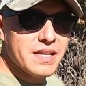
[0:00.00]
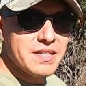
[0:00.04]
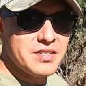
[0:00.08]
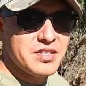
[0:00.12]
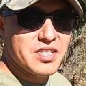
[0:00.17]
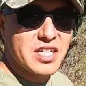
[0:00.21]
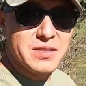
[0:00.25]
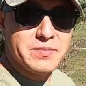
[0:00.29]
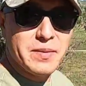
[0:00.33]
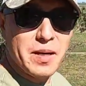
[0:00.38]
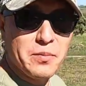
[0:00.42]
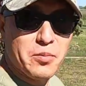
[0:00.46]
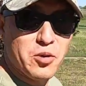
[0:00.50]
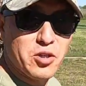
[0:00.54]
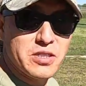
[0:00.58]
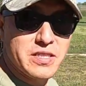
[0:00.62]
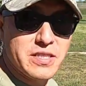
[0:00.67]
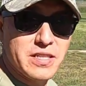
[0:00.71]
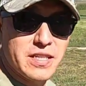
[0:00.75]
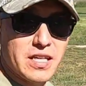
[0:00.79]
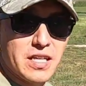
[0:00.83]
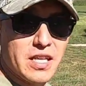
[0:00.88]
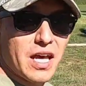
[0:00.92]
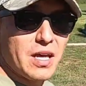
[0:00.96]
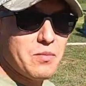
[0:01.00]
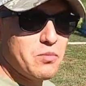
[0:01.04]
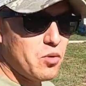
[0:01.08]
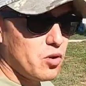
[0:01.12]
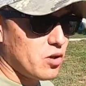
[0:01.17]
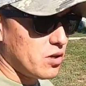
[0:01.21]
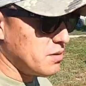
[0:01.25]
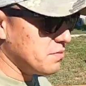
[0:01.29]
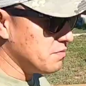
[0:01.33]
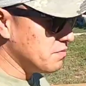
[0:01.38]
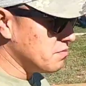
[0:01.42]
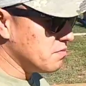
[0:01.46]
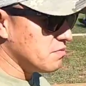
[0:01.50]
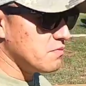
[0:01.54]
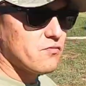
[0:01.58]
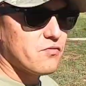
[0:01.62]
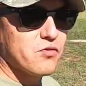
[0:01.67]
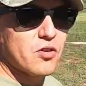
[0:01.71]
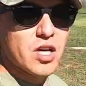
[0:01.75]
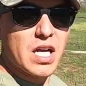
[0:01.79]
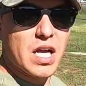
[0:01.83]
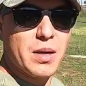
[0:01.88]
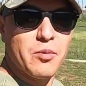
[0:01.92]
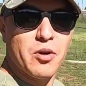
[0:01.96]
just by purchasing a lawnmower
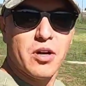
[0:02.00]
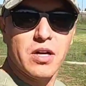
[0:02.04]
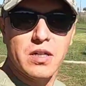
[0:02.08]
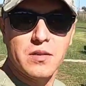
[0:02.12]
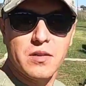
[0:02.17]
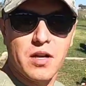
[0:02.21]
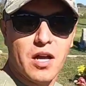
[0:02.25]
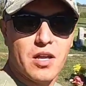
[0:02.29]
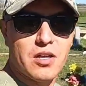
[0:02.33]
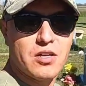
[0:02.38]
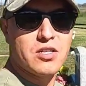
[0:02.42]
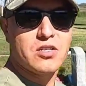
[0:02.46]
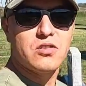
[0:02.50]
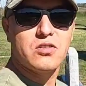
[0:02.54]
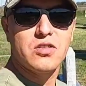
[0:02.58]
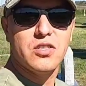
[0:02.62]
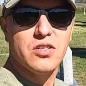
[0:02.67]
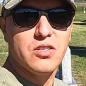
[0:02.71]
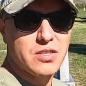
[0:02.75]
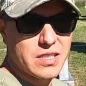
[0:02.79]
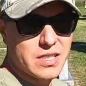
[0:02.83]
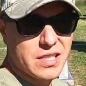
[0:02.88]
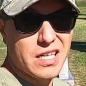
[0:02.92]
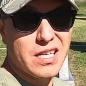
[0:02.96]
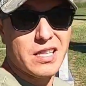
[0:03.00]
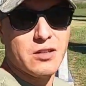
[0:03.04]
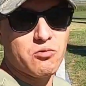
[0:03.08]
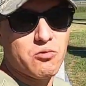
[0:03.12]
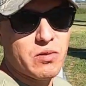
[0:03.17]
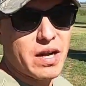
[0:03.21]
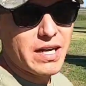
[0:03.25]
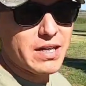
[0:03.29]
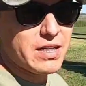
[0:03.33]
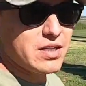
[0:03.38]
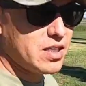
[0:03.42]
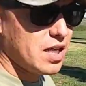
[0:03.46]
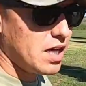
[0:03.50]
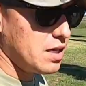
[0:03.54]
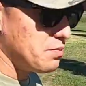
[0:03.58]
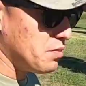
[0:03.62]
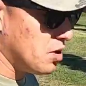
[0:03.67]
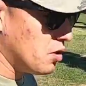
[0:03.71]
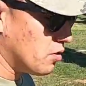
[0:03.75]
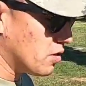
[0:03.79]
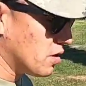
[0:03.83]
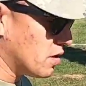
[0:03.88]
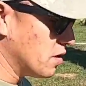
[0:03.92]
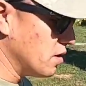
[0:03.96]
for a couple $100. Usually a riding
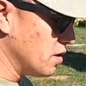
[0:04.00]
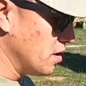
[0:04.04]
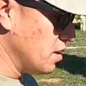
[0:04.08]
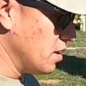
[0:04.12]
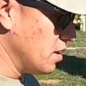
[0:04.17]
lawnmower.